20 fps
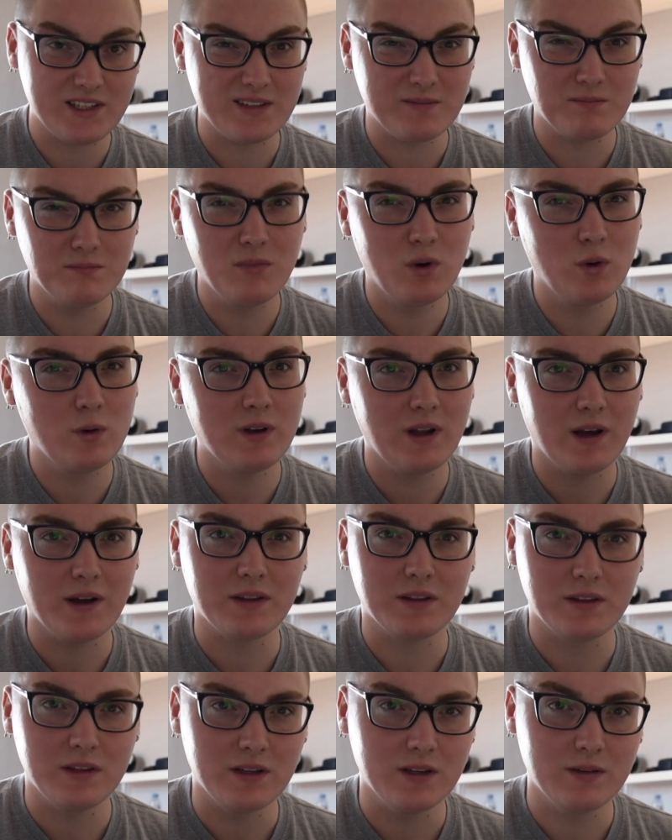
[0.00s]
It's more
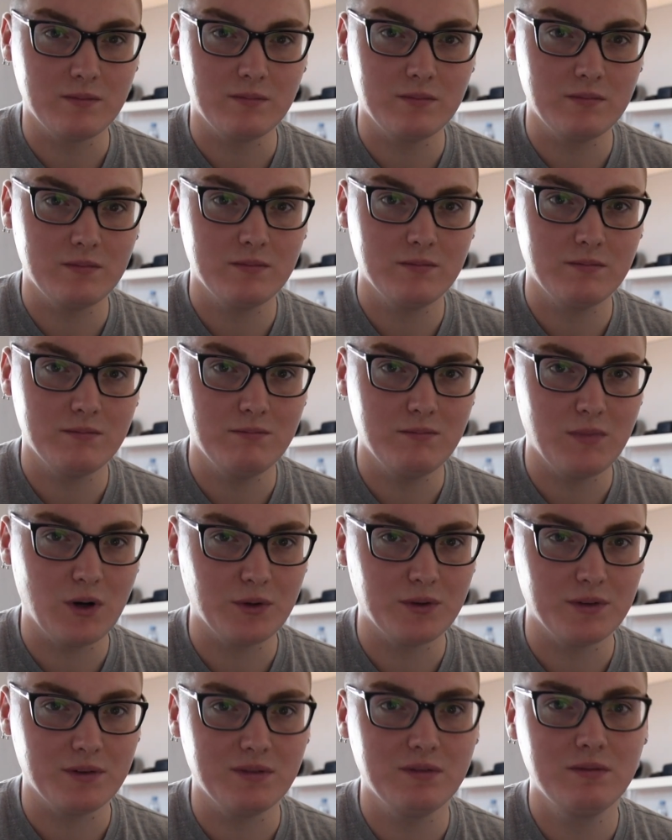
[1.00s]
like the
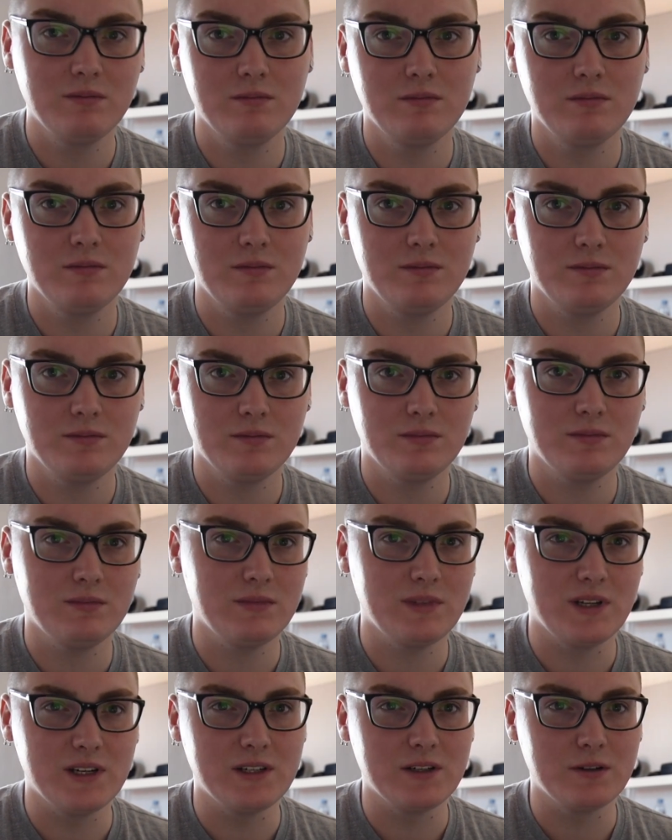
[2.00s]
modern
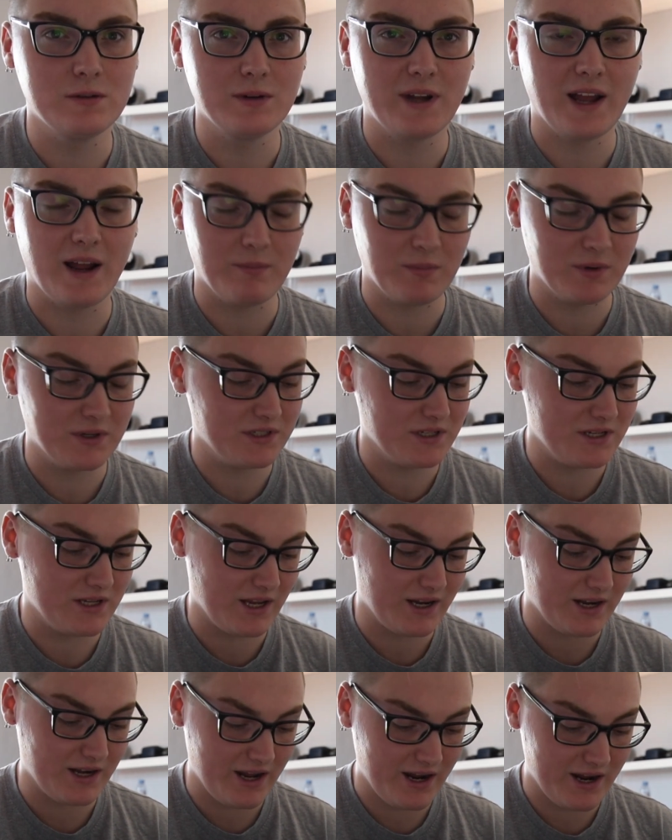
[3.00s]
digital cameras that you
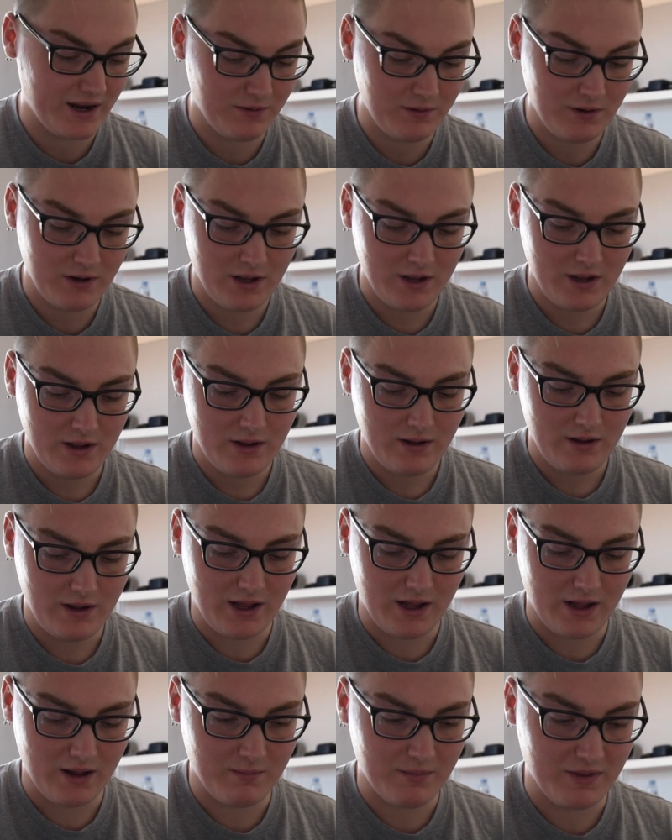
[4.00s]
get now.
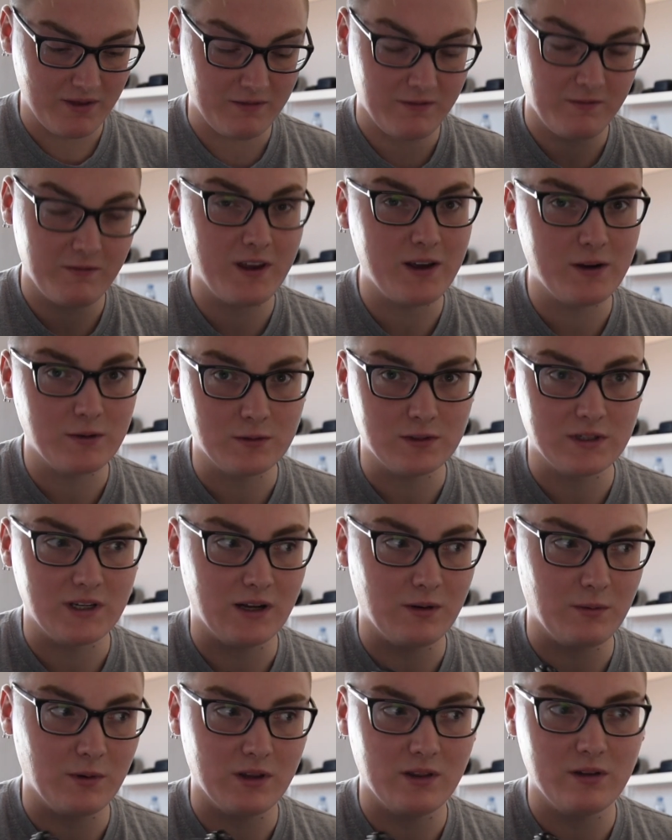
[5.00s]
It feels
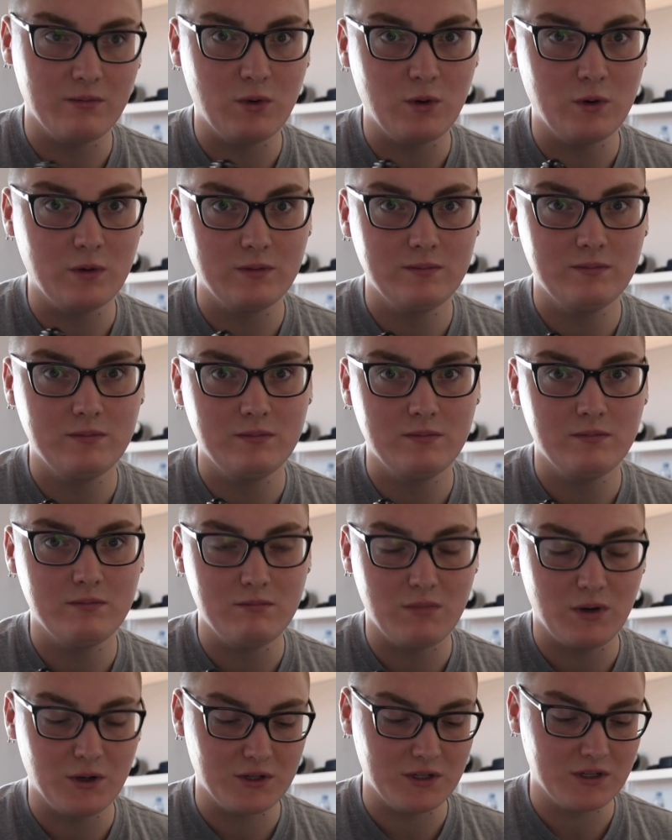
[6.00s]
like one of the more
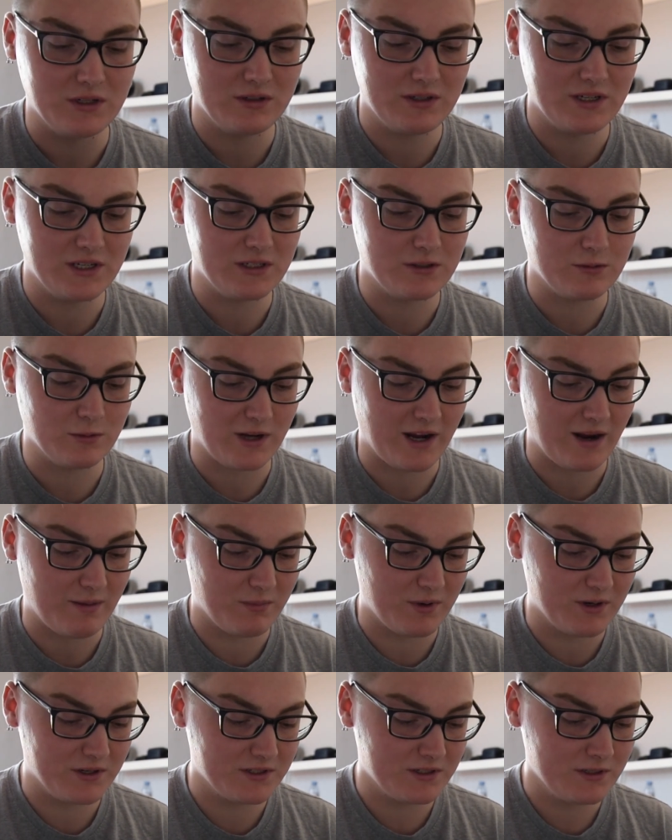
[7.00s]
modern digital
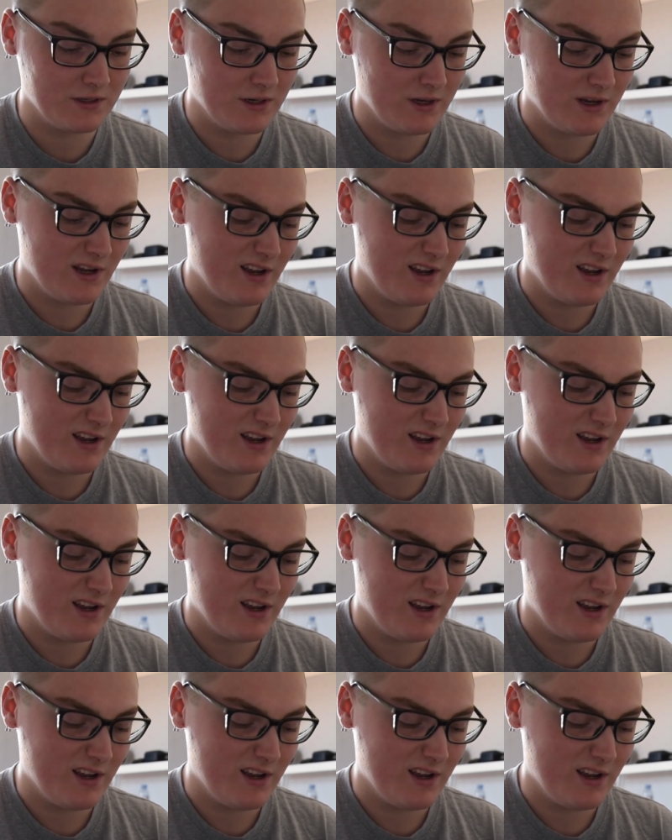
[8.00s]
cameras.